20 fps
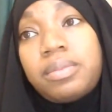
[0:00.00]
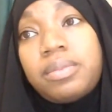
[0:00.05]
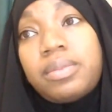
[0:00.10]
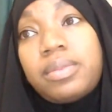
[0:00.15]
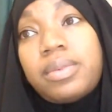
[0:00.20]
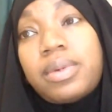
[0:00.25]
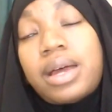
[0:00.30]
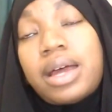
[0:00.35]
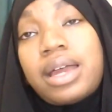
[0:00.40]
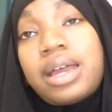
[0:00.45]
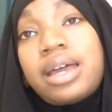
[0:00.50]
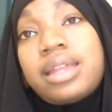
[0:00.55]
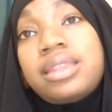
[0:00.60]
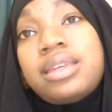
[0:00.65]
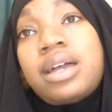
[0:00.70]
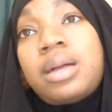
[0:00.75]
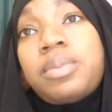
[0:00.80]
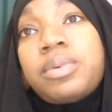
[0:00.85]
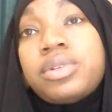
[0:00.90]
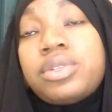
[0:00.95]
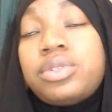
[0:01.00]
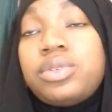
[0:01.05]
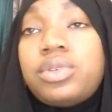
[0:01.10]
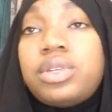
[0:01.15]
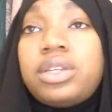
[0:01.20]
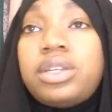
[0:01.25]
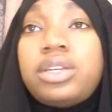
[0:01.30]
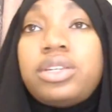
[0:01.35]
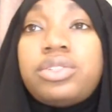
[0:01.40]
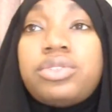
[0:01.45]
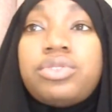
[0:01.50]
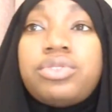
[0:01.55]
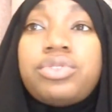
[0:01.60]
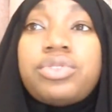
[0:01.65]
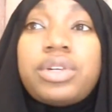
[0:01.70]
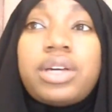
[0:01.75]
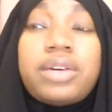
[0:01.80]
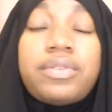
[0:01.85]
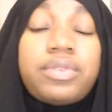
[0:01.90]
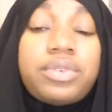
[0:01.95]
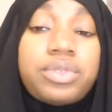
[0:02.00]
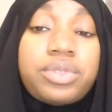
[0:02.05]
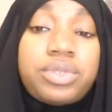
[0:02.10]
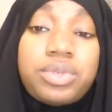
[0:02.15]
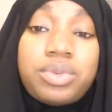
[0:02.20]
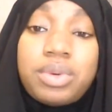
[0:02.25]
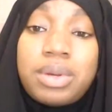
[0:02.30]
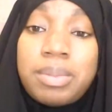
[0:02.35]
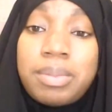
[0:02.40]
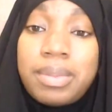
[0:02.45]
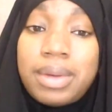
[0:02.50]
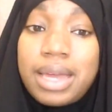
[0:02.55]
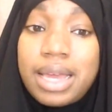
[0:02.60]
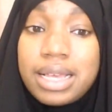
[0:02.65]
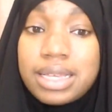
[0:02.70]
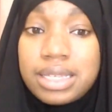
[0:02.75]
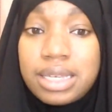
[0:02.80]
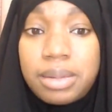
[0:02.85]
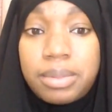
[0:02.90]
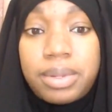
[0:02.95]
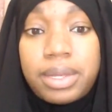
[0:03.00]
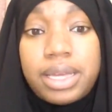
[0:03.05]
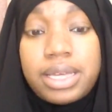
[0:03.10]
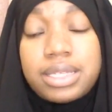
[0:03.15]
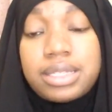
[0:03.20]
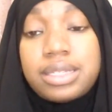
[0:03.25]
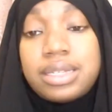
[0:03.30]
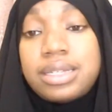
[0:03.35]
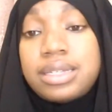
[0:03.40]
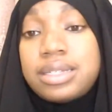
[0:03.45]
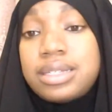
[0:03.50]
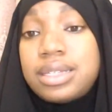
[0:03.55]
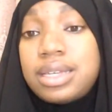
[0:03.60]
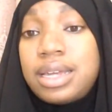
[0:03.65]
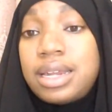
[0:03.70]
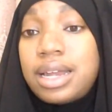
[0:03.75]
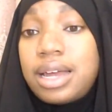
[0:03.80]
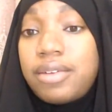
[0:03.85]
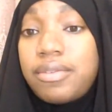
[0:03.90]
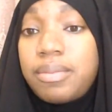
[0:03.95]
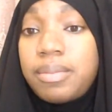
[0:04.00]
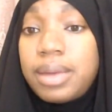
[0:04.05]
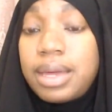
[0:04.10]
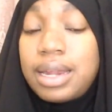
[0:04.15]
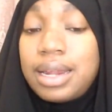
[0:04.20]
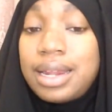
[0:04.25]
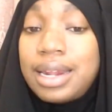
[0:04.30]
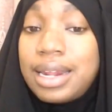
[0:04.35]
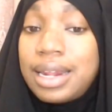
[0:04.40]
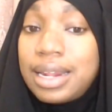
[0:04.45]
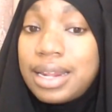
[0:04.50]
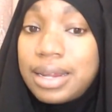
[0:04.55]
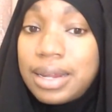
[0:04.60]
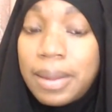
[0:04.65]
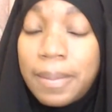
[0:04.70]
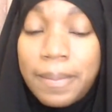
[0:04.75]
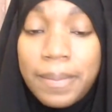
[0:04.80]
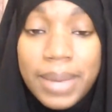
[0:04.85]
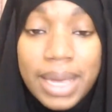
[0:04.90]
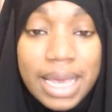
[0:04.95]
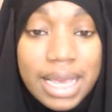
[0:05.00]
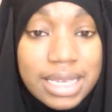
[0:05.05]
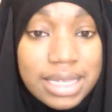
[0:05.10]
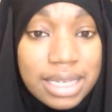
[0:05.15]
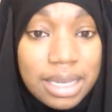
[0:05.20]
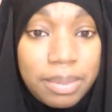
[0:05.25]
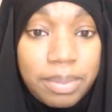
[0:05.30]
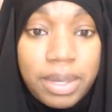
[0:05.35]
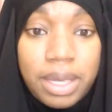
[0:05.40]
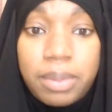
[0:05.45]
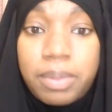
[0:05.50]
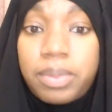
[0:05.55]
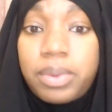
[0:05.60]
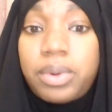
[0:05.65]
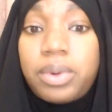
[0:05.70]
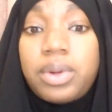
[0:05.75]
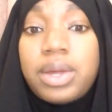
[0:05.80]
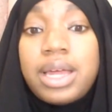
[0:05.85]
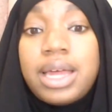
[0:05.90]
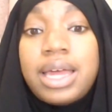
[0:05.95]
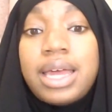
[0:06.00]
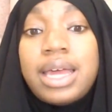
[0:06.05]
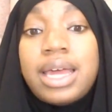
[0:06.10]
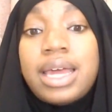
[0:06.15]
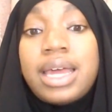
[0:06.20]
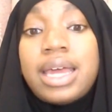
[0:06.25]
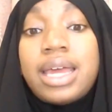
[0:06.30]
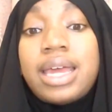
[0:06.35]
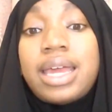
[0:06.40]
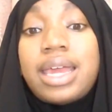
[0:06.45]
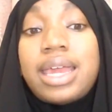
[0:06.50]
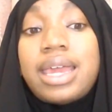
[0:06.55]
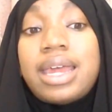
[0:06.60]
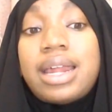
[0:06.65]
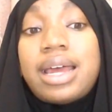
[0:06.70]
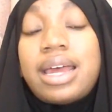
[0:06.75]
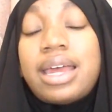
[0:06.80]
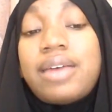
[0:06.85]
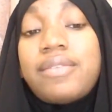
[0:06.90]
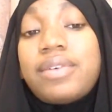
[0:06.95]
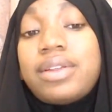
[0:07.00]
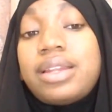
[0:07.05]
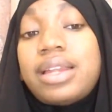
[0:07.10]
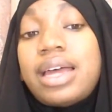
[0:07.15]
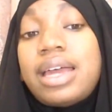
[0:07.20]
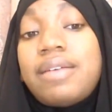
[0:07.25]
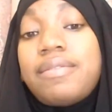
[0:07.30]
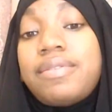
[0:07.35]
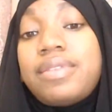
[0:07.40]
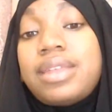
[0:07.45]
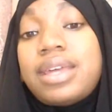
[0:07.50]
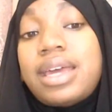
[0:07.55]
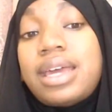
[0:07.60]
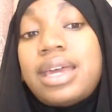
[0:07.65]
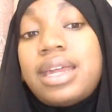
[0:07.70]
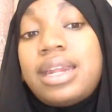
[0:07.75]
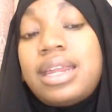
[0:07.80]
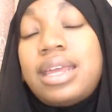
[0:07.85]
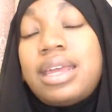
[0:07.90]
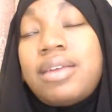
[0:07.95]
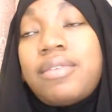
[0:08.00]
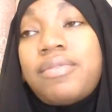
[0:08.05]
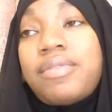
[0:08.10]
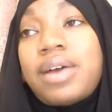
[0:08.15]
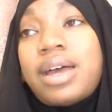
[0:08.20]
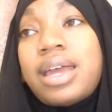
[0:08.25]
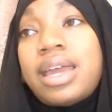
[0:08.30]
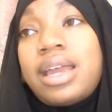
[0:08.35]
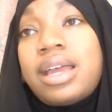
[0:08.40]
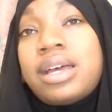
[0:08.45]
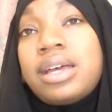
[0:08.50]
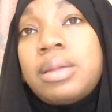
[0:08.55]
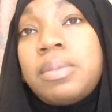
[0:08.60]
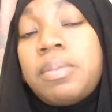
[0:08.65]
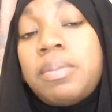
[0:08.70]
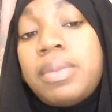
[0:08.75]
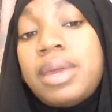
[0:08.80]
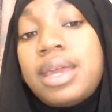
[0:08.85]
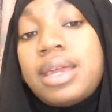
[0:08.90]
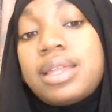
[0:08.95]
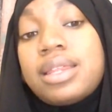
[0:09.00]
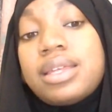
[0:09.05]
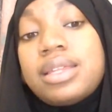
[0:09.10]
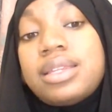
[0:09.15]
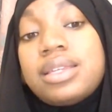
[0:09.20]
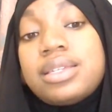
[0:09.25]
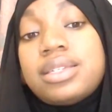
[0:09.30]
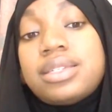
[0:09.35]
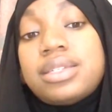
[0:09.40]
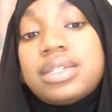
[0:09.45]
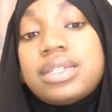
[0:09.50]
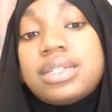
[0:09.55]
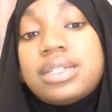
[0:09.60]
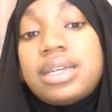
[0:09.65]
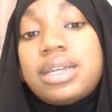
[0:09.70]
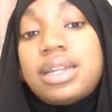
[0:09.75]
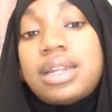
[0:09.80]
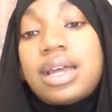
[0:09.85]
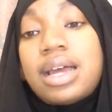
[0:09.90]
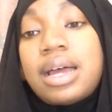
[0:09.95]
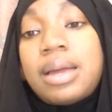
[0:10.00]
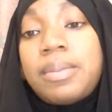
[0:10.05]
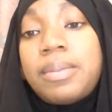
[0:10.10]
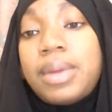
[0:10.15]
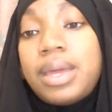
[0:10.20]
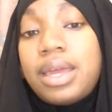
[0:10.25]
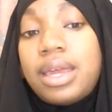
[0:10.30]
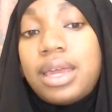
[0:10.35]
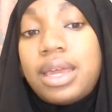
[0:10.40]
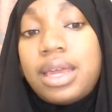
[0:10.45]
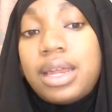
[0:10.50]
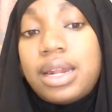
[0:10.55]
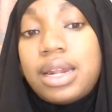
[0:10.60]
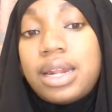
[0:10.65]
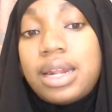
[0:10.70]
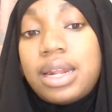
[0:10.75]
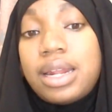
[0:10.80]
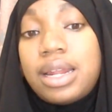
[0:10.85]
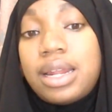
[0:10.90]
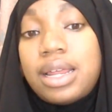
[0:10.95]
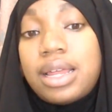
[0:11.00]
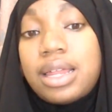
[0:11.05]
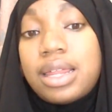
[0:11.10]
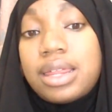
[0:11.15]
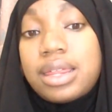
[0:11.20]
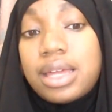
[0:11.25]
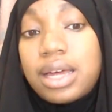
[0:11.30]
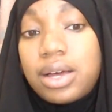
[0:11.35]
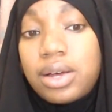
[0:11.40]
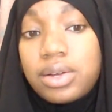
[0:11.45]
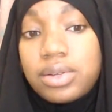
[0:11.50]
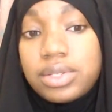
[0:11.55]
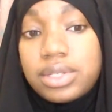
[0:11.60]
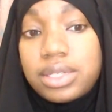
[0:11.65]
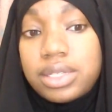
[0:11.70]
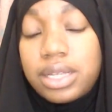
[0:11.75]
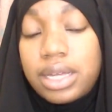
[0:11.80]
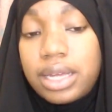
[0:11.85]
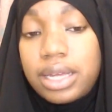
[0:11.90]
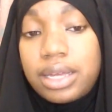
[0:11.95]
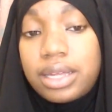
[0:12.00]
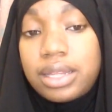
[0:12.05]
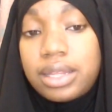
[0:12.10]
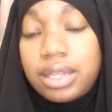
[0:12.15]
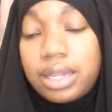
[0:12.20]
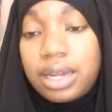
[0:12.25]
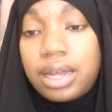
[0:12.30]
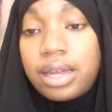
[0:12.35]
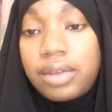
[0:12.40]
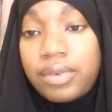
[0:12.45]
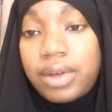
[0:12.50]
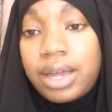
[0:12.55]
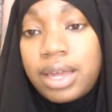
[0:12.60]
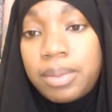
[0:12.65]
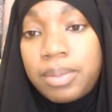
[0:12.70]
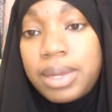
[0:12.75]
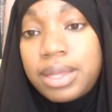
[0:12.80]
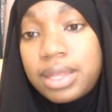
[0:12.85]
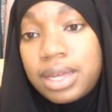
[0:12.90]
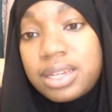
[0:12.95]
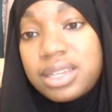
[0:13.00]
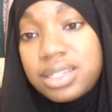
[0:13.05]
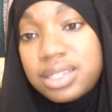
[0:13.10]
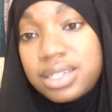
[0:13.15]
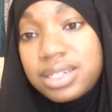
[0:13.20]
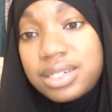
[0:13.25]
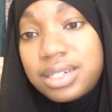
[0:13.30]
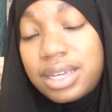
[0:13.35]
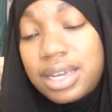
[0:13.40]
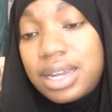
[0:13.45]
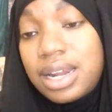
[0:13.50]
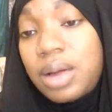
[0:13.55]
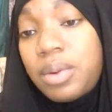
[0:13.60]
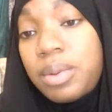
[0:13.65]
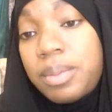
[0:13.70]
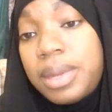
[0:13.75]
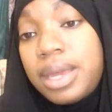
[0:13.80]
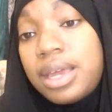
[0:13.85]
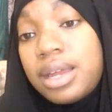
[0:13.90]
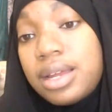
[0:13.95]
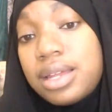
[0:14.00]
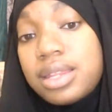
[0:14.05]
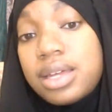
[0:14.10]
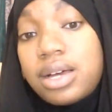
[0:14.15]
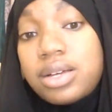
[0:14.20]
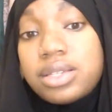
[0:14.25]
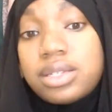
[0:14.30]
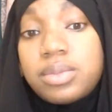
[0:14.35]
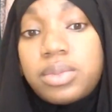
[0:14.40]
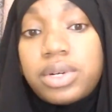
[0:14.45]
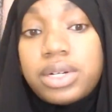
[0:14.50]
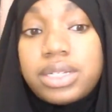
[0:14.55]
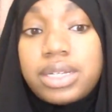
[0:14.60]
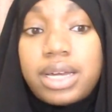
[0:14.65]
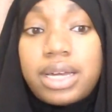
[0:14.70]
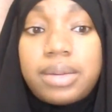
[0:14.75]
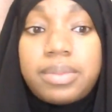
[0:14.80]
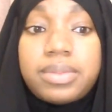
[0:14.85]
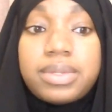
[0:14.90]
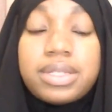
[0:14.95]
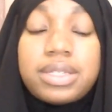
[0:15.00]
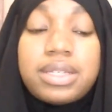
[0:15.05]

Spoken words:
I got the opportunity to travel to amazing places and I've met amazing people. And I have a life that if I could make the decision I made 1,000, like that, if I can make that decision again, I would make it 1,000 more times.